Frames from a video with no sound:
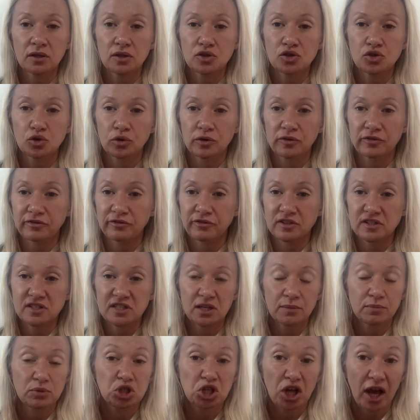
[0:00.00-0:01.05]
sort of
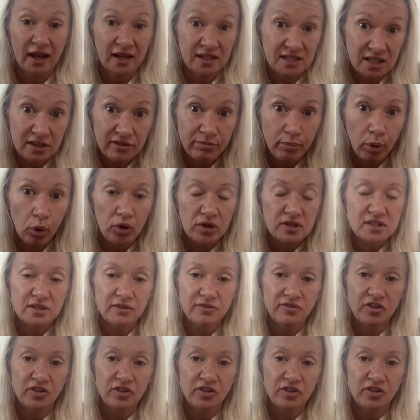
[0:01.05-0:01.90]
subjective point of